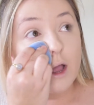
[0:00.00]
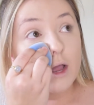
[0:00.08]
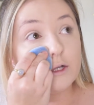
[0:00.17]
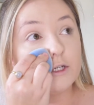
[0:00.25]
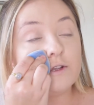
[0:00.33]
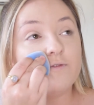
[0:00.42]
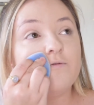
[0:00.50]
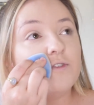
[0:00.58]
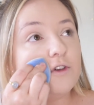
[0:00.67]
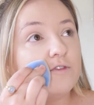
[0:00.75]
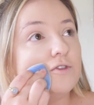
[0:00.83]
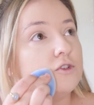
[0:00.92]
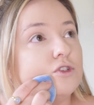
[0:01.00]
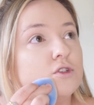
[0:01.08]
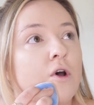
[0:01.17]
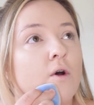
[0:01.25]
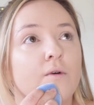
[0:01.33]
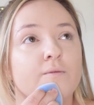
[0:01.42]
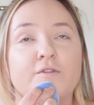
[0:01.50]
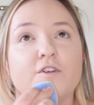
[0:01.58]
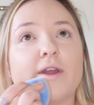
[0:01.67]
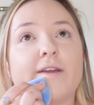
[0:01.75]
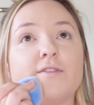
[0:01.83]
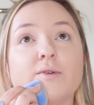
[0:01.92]
just feel for
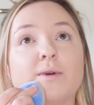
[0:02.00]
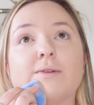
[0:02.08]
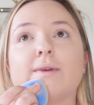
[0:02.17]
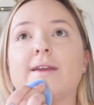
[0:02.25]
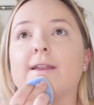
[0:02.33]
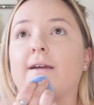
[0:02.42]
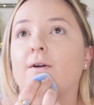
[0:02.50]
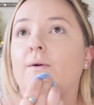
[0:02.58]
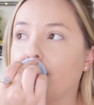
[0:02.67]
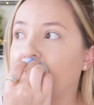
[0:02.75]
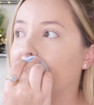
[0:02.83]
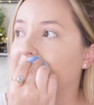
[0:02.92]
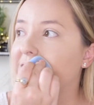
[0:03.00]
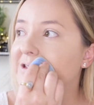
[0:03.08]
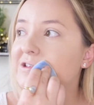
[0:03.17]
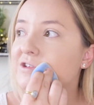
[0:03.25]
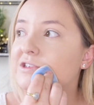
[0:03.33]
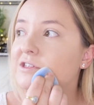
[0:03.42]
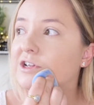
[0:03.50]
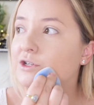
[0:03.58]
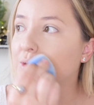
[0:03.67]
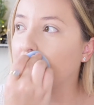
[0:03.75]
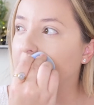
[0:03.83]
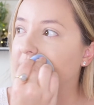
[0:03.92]
everyone right now. I think this is just such
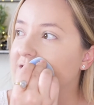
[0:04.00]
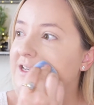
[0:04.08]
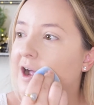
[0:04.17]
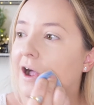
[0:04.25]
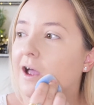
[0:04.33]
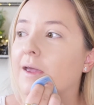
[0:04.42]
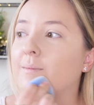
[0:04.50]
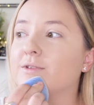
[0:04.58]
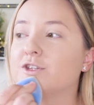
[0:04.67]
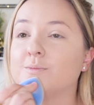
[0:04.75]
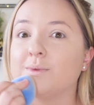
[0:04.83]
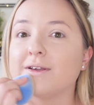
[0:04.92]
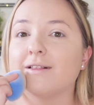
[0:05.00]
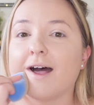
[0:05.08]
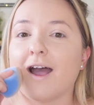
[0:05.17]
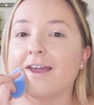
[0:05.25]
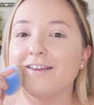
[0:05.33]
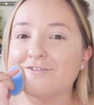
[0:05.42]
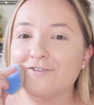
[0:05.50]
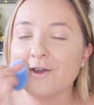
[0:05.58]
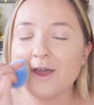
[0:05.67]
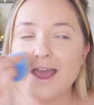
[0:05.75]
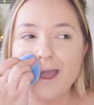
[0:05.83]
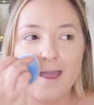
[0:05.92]
a weird time to be alive,
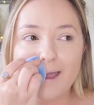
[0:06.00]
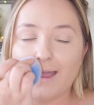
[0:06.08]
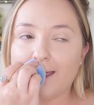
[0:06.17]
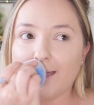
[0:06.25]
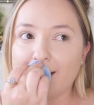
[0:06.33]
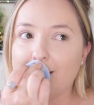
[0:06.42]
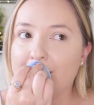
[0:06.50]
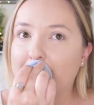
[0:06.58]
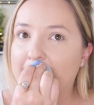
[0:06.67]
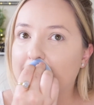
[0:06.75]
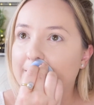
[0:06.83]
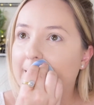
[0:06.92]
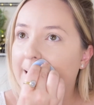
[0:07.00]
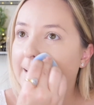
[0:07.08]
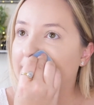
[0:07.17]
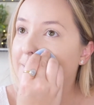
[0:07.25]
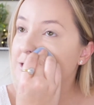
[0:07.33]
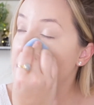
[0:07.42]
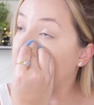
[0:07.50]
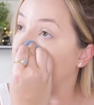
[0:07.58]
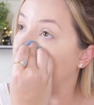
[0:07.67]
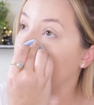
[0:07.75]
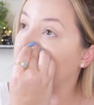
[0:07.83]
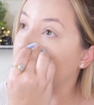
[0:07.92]
and I'm
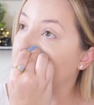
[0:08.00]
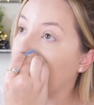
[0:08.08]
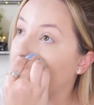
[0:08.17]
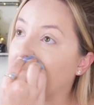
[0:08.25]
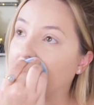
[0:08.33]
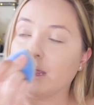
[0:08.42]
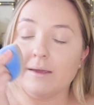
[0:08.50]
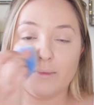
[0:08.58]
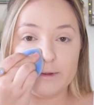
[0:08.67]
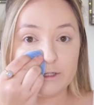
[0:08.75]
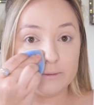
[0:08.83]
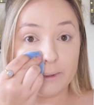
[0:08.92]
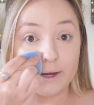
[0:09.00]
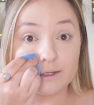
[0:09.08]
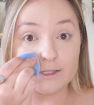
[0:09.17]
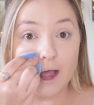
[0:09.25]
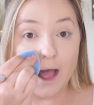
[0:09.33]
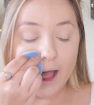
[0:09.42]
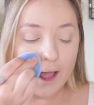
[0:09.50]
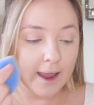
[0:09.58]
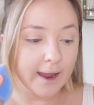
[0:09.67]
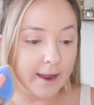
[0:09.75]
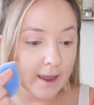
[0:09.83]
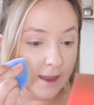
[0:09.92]
trying really hard to keep my spirits
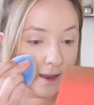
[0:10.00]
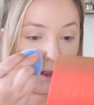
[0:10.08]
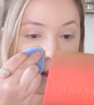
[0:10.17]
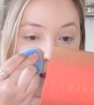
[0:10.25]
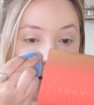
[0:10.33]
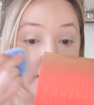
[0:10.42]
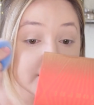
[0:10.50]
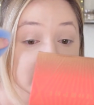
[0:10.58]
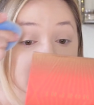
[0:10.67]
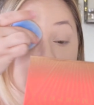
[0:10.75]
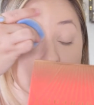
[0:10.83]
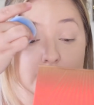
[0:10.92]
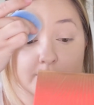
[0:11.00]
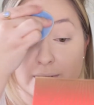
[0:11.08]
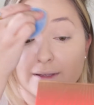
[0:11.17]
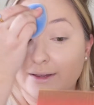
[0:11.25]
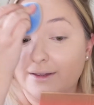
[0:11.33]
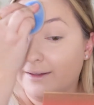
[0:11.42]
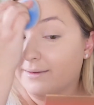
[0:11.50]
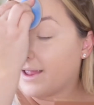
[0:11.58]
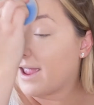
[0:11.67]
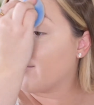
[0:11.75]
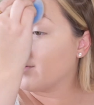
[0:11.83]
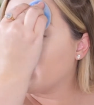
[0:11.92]
high, to keep
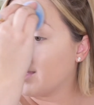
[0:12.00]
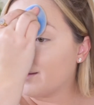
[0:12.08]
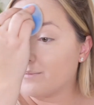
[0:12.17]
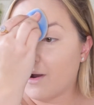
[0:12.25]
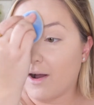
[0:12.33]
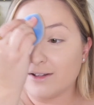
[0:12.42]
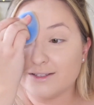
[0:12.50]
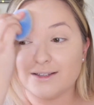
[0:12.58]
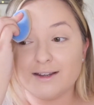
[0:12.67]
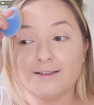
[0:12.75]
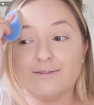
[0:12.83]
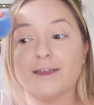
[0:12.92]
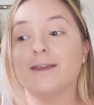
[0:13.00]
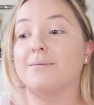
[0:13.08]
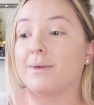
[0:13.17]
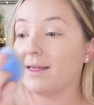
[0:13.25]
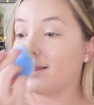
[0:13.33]
everything positive in my